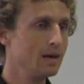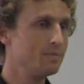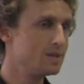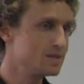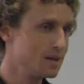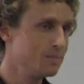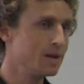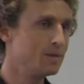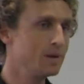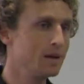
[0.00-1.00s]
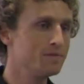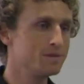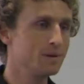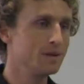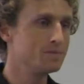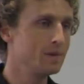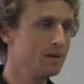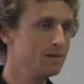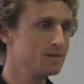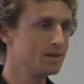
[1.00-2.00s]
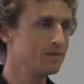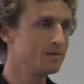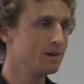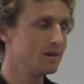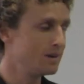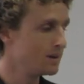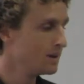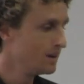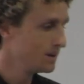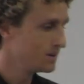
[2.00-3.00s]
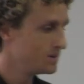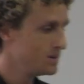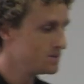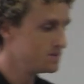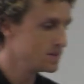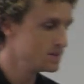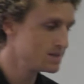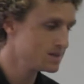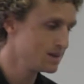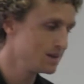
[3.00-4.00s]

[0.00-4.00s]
There's some that are believers, but there's many who still haven't heard the good news of Jesus.